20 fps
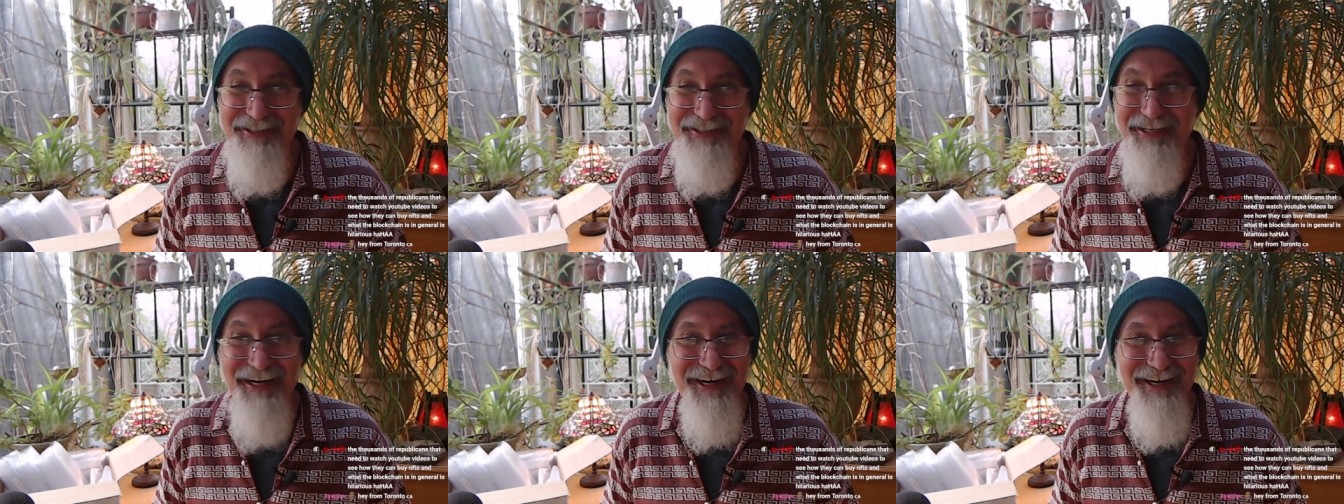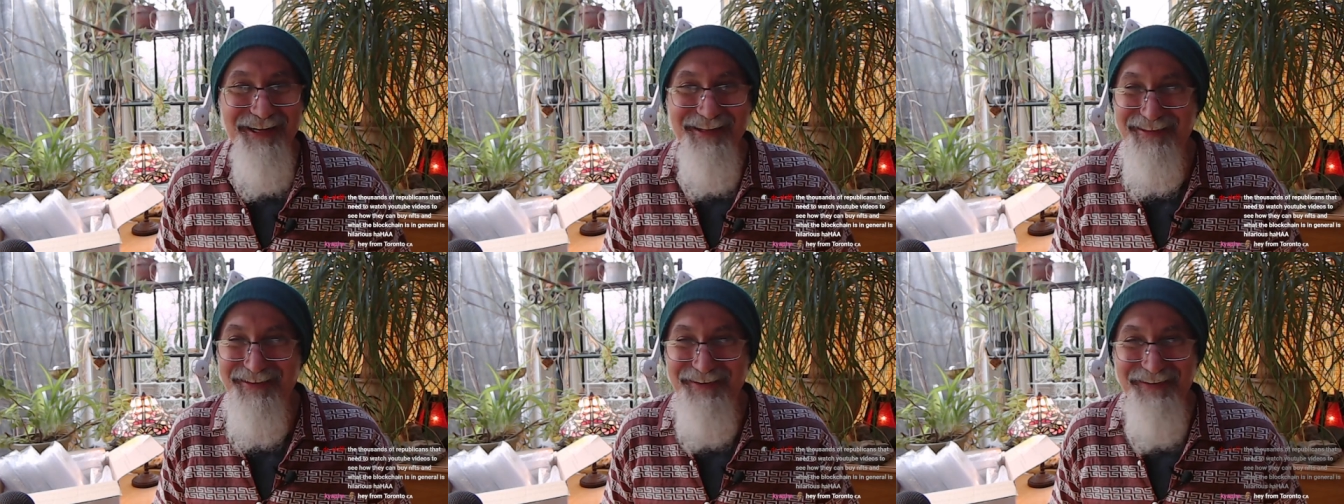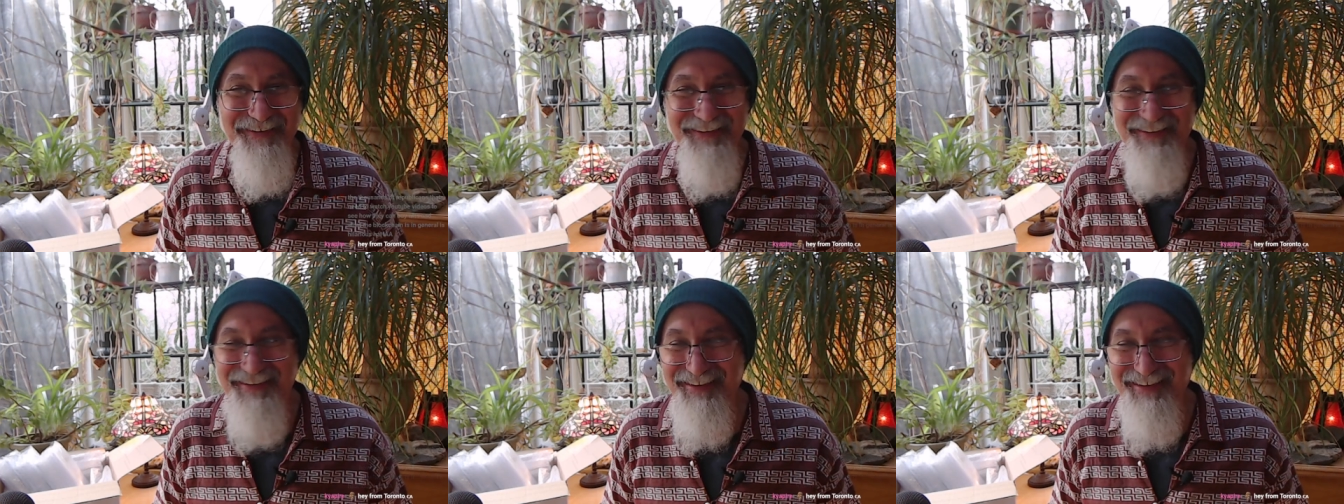God
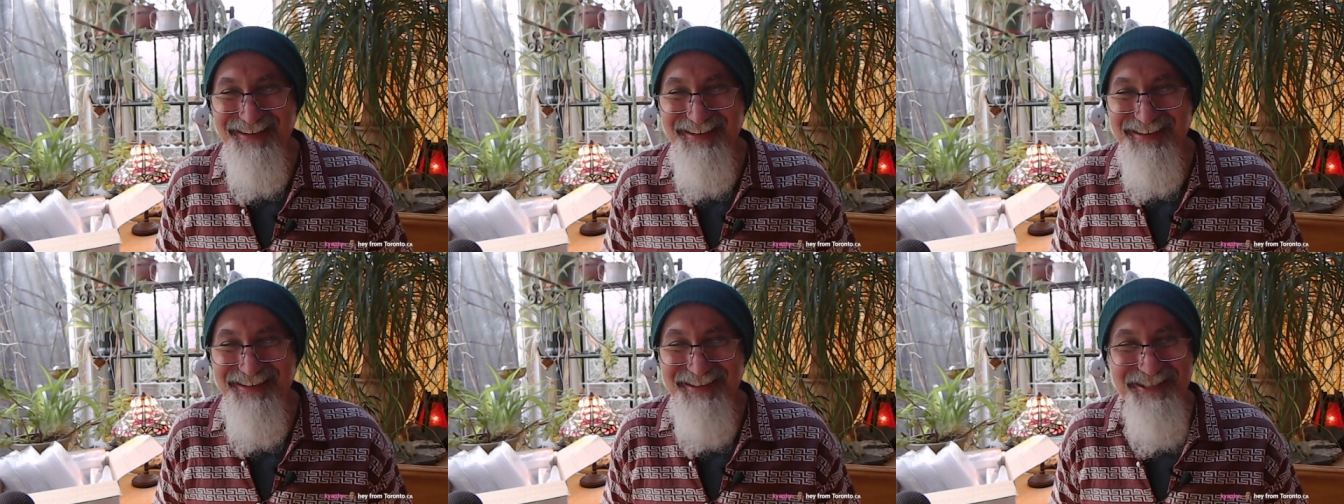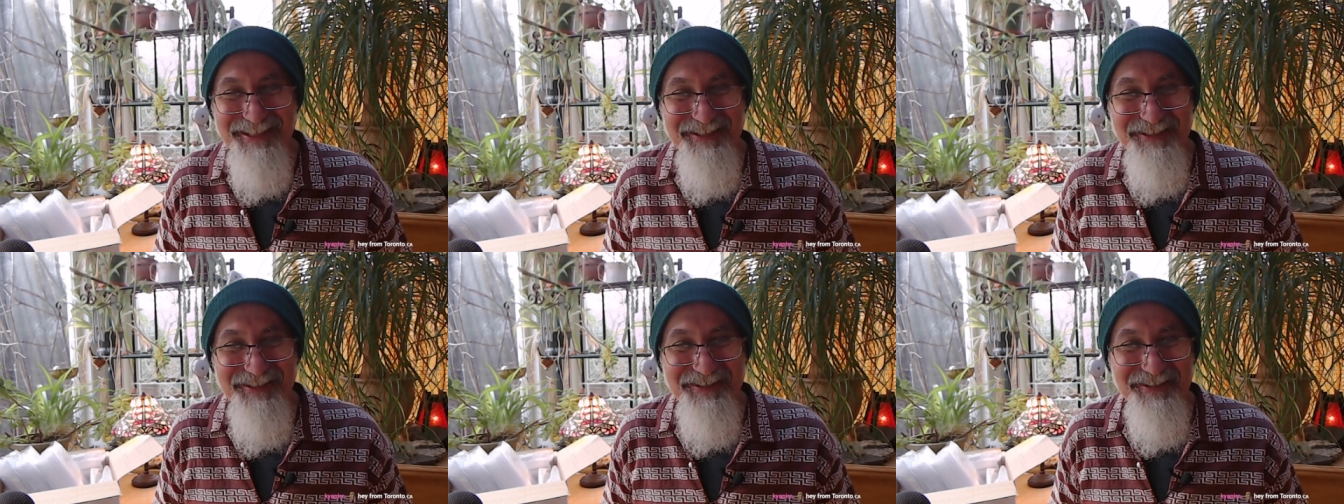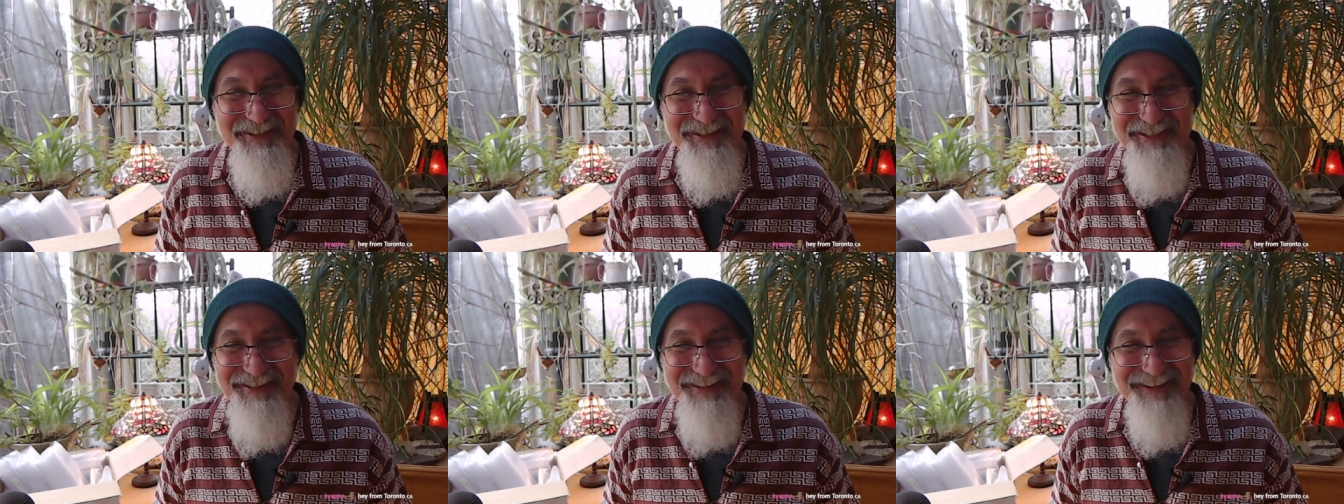no, like Jared
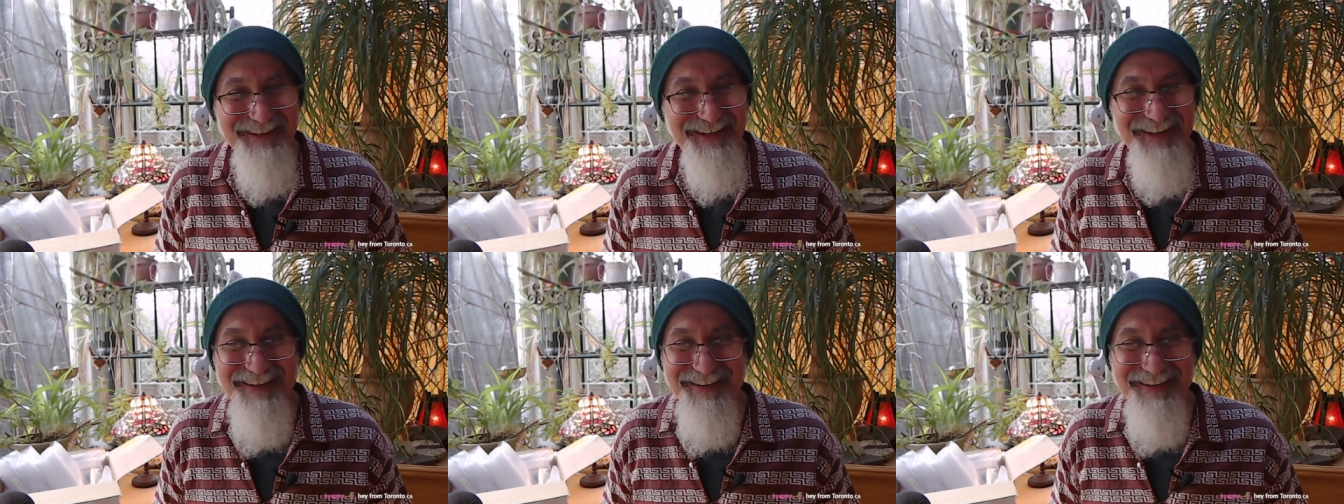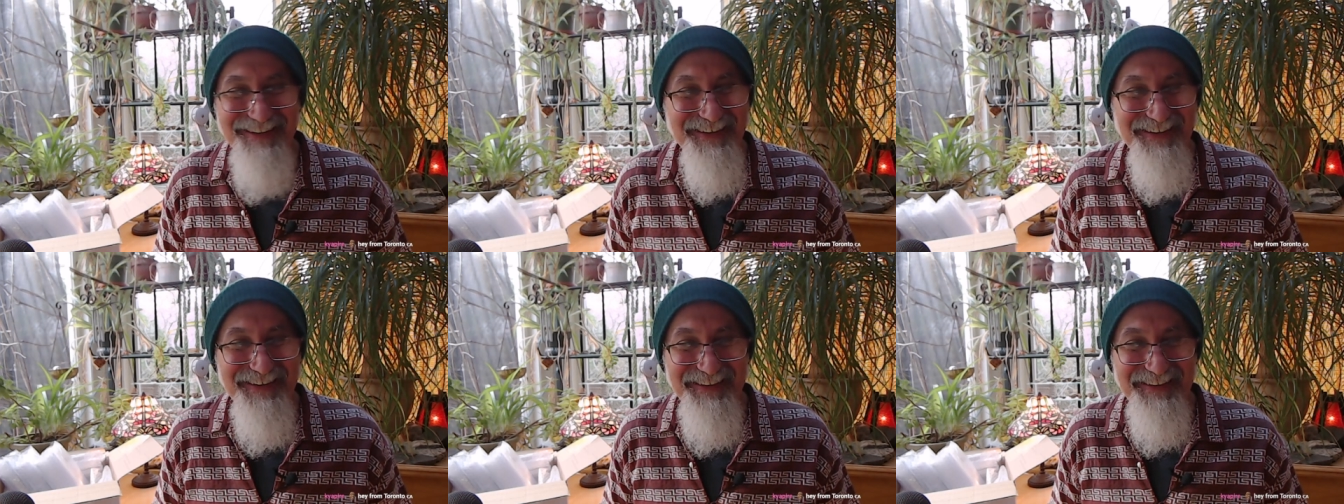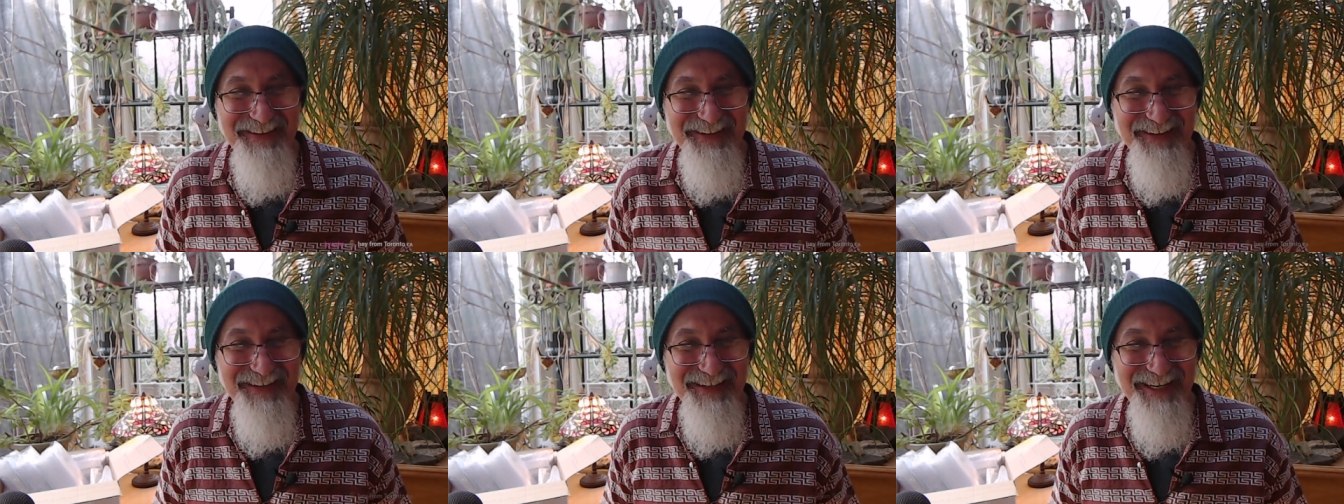Kushner card? No,
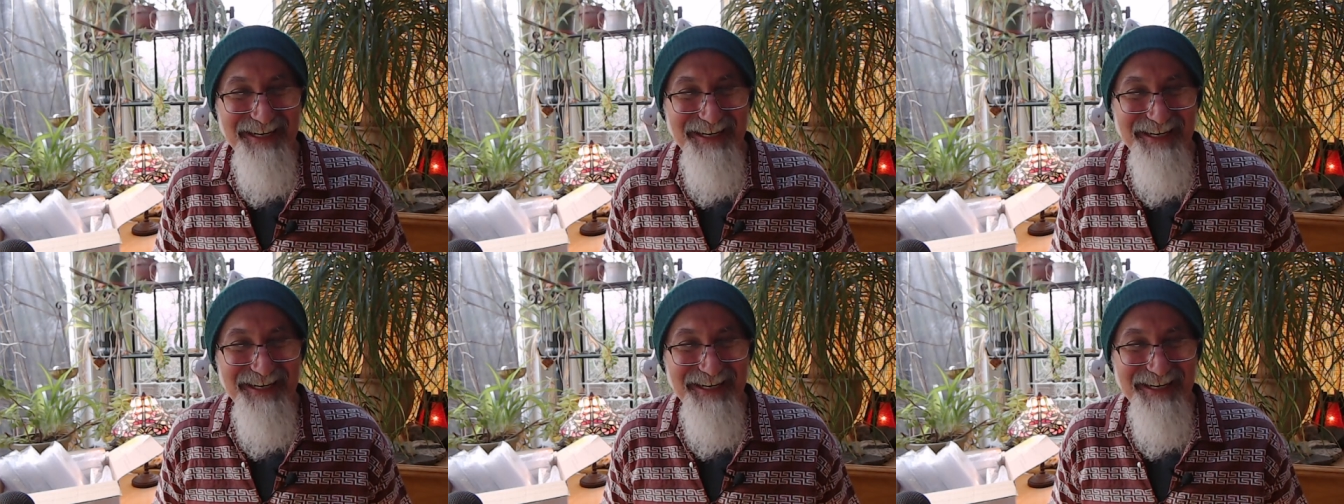no.